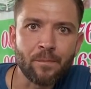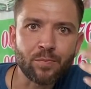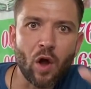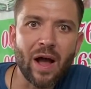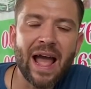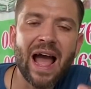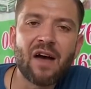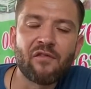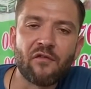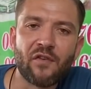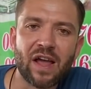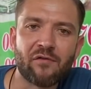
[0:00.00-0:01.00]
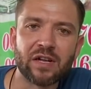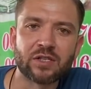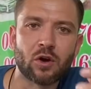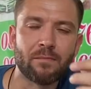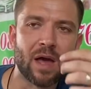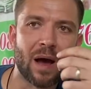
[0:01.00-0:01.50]
I have a favourite
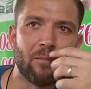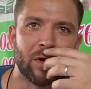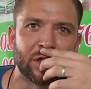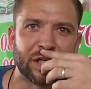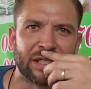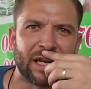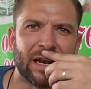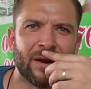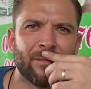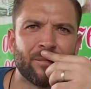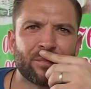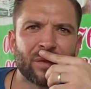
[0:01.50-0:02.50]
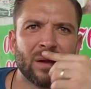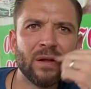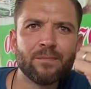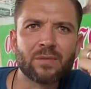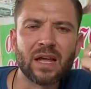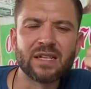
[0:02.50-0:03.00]
tom yum, which is in,
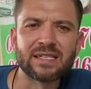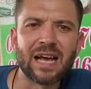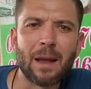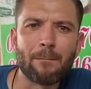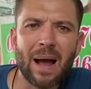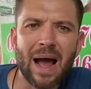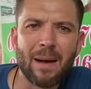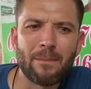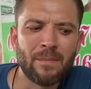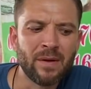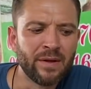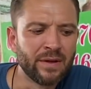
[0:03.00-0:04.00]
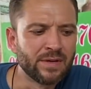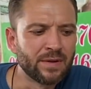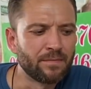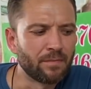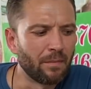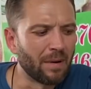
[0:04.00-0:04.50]
it's salapap,
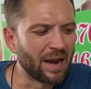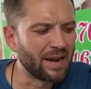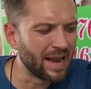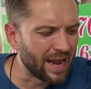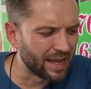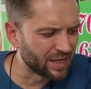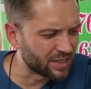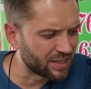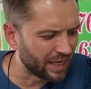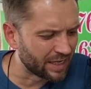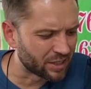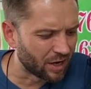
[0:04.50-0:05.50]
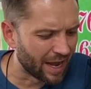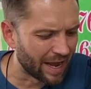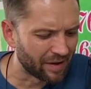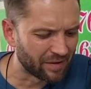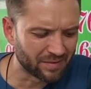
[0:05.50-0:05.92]
but this is like,